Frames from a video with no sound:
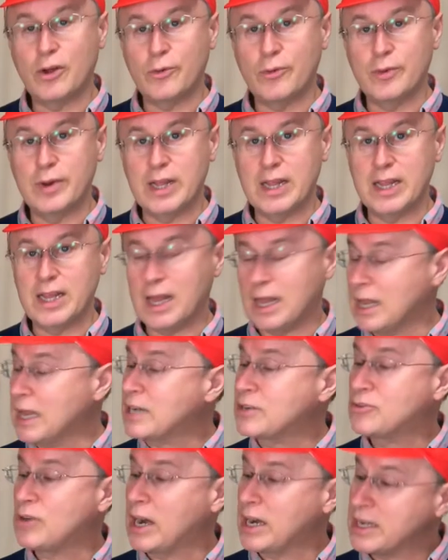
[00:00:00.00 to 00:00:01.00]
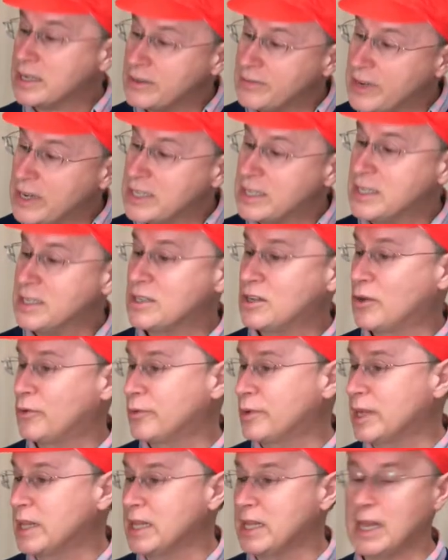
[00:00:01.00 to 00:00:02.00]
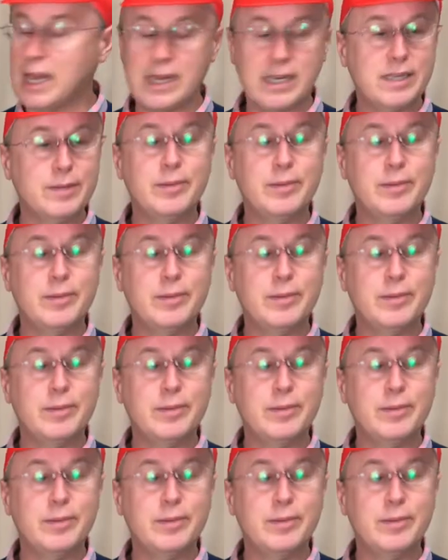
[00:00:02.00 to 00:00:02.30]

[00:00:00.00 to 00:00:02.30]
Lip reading: electronic devices don't really like